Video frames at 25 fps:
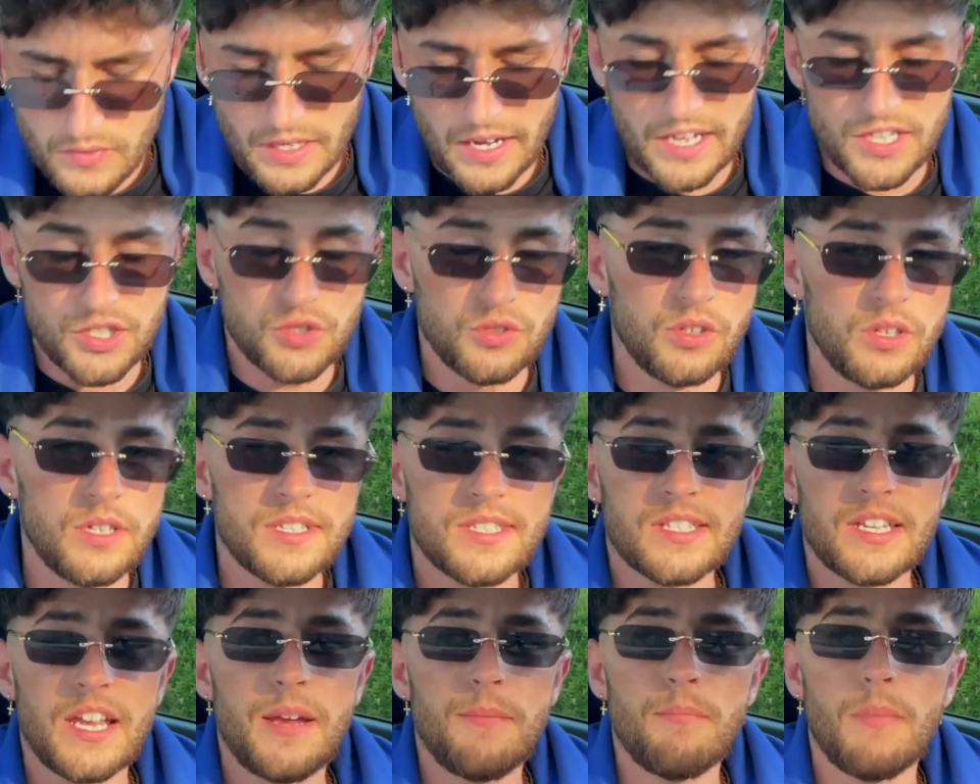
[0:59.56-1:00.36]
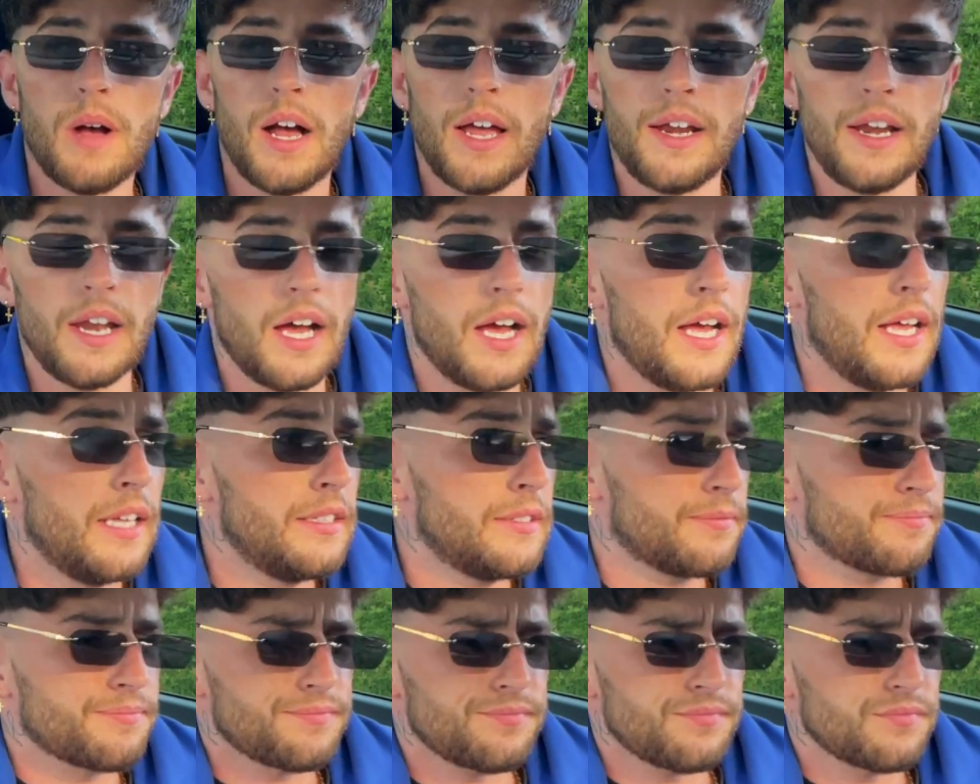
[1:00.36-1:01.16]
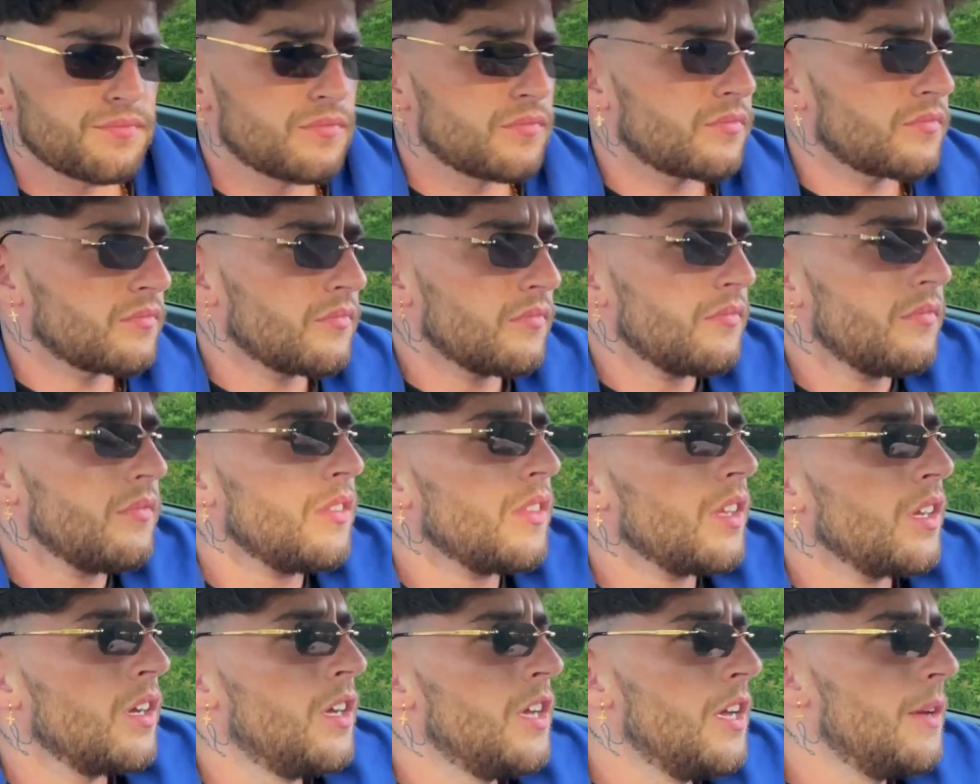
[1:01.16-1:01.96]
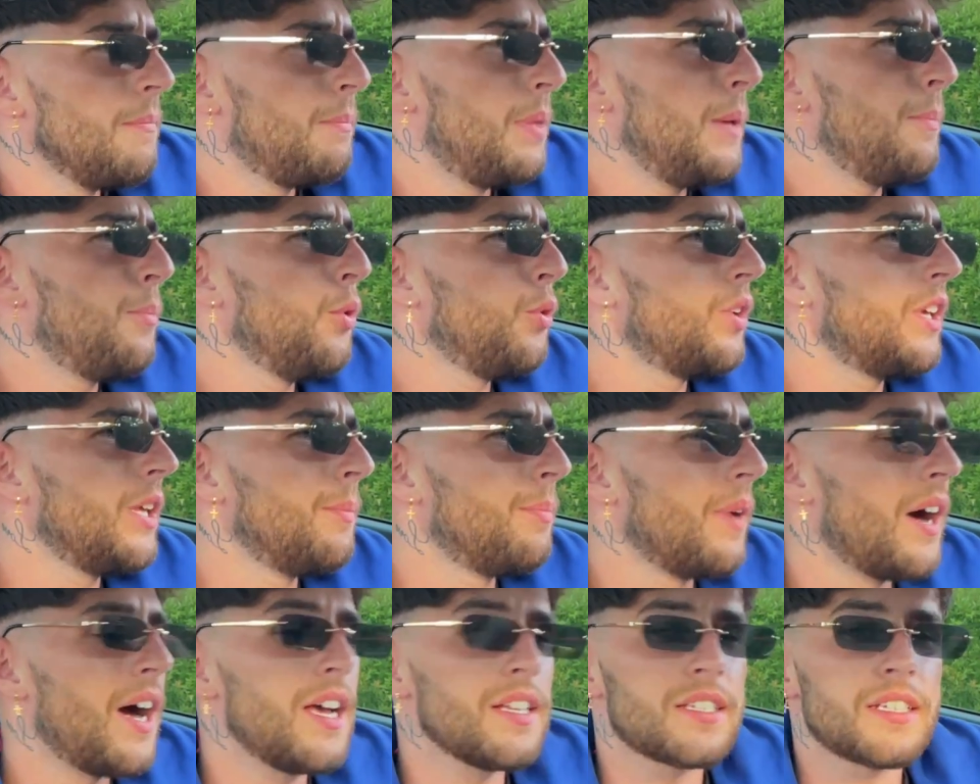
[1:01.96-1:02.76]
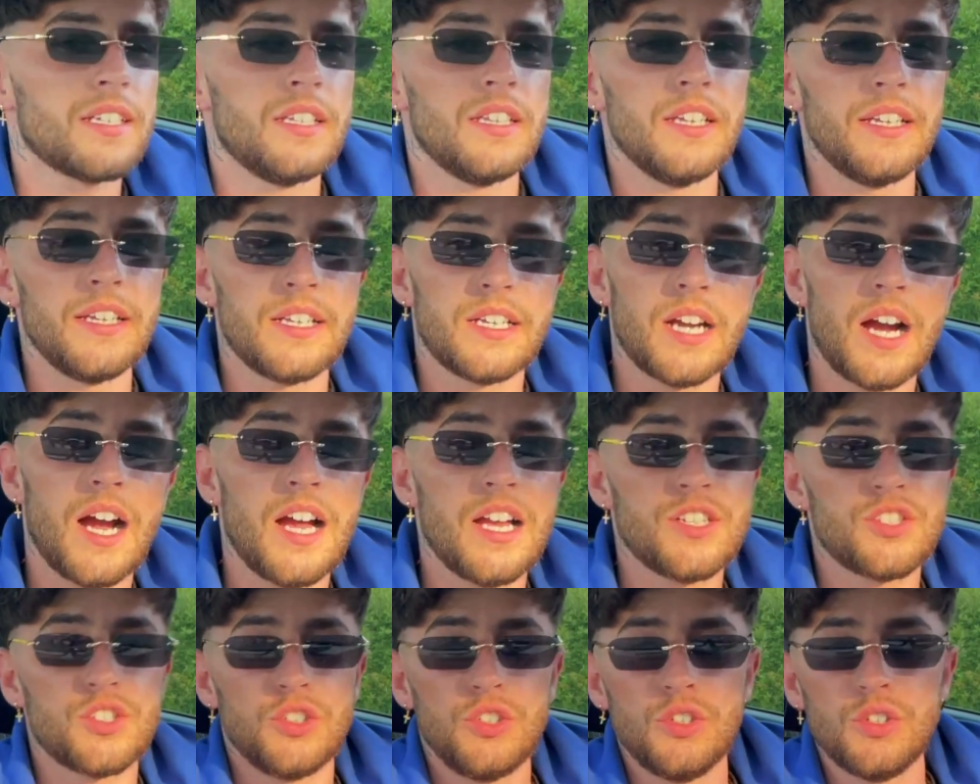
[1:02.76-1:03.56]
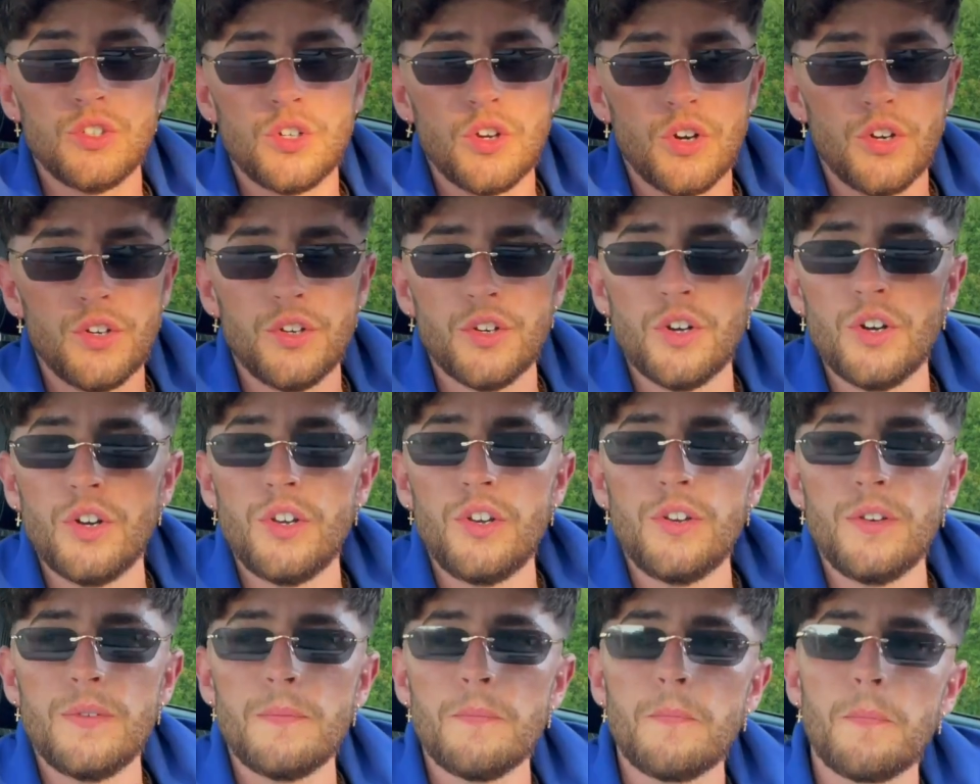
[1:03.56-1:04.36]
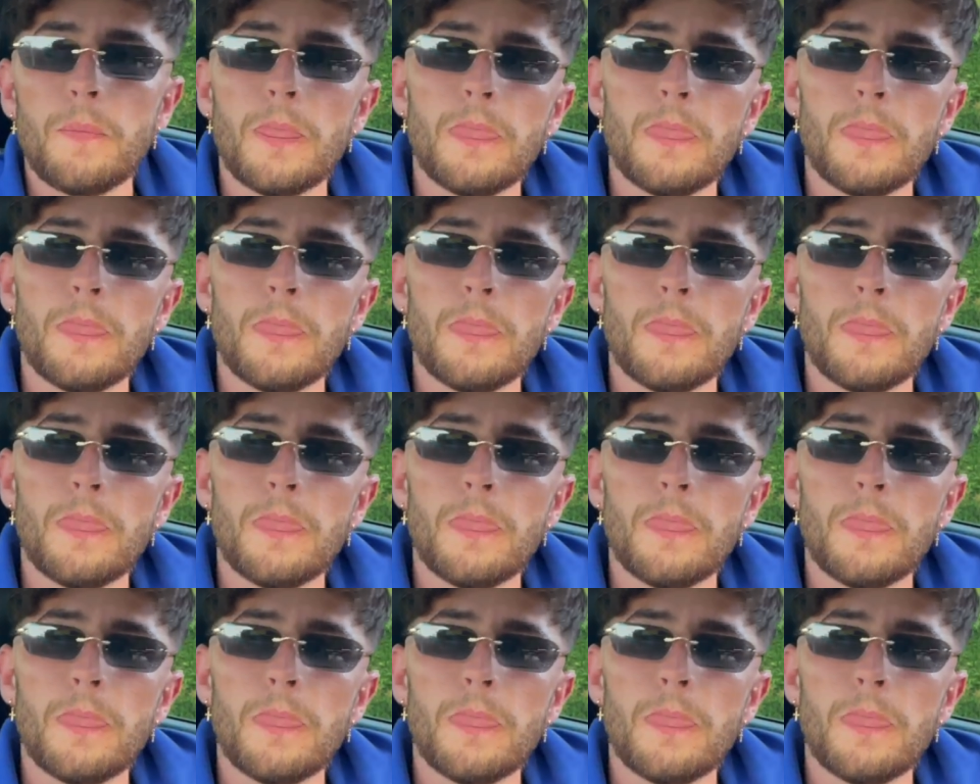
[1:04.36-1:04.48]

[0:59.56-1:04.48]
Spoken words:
It's not the same, man. And people keep asking, like, Kaz, are you going on?